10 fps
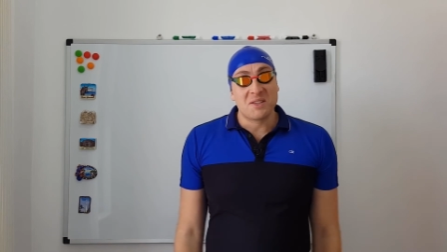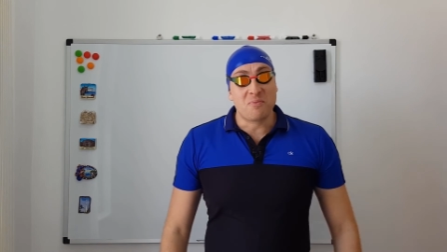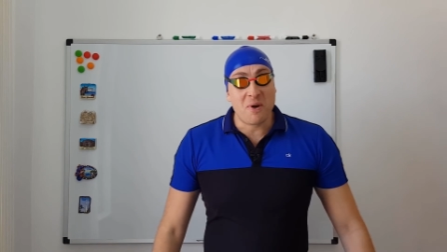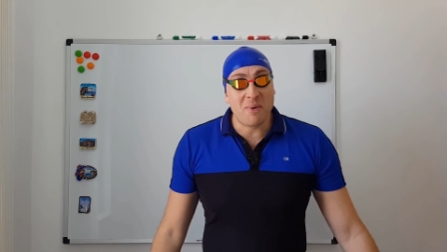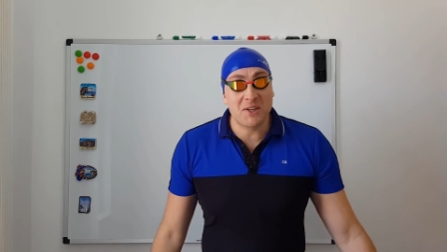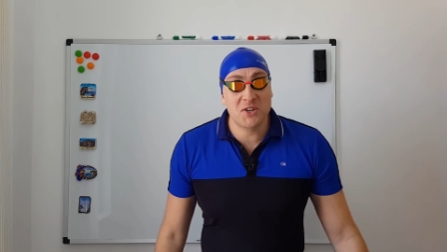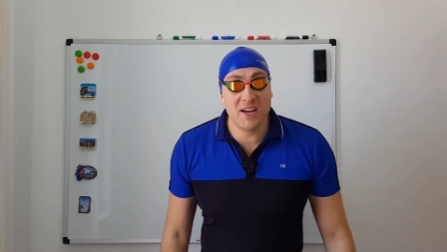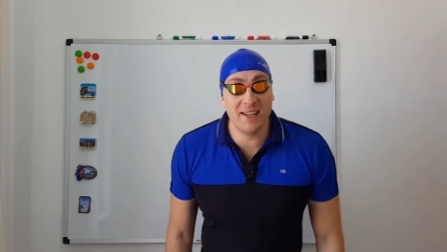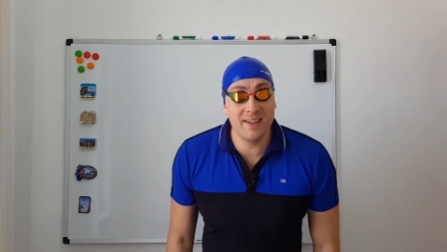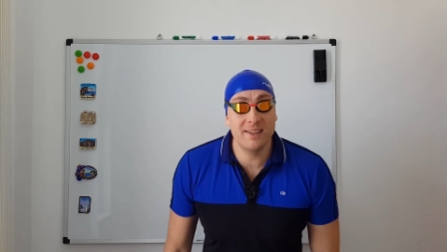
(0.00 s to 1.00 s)
pretty much
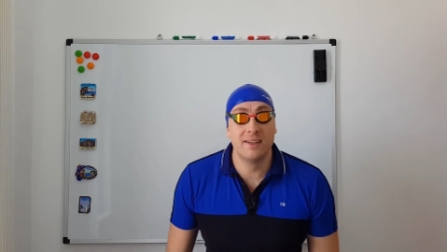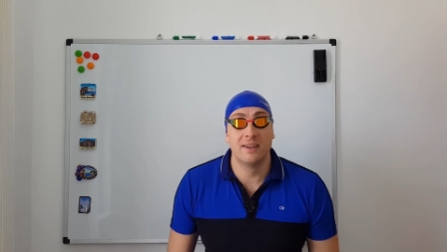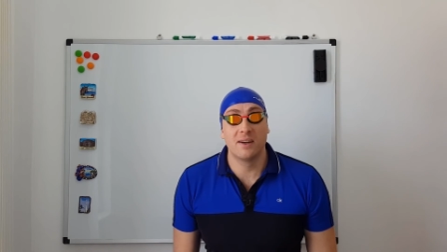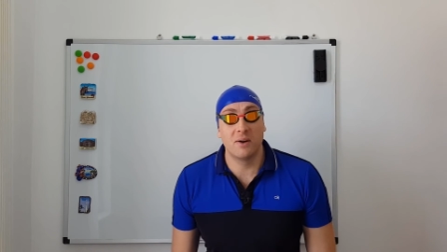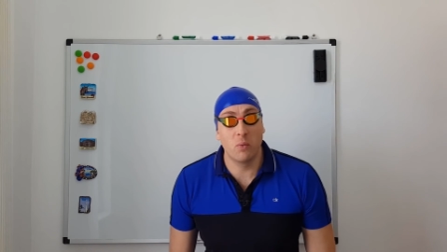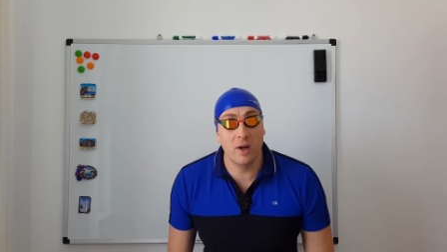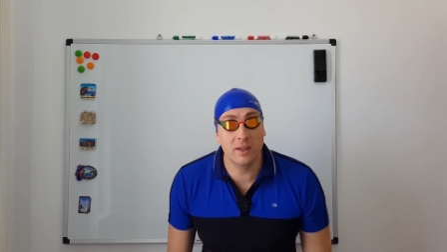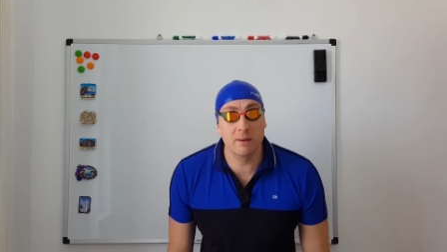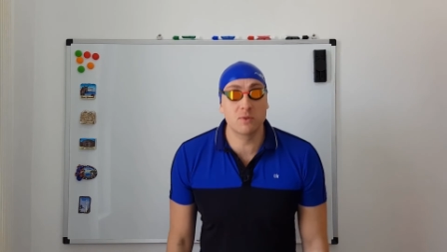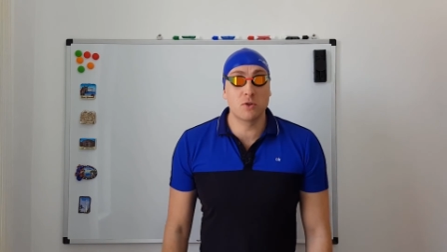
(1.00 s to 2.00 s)
it.
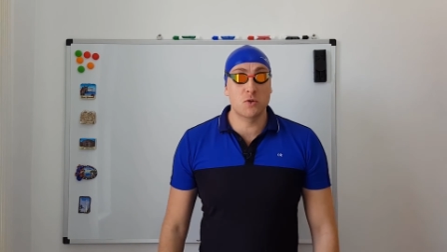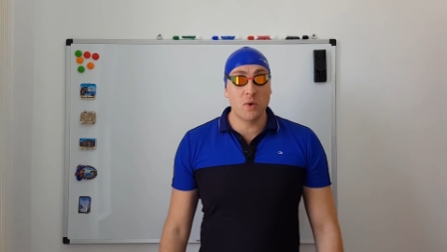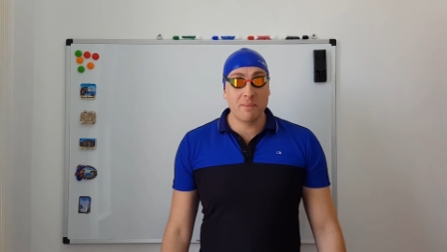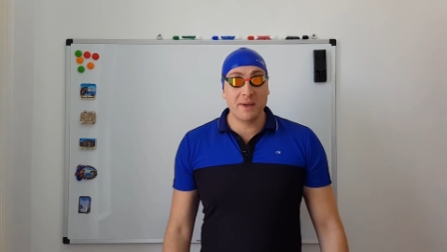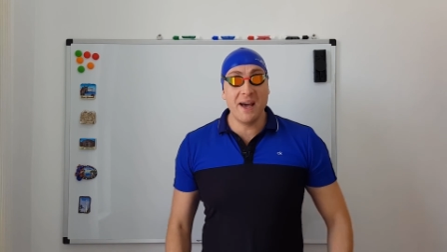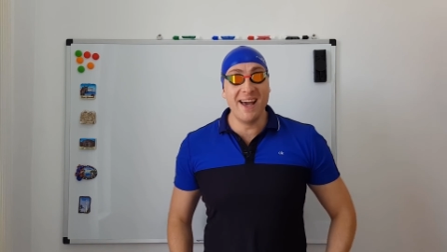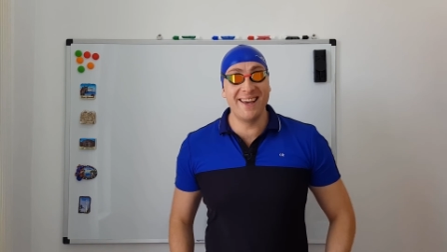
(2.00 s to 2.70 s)
Welcome to swimming.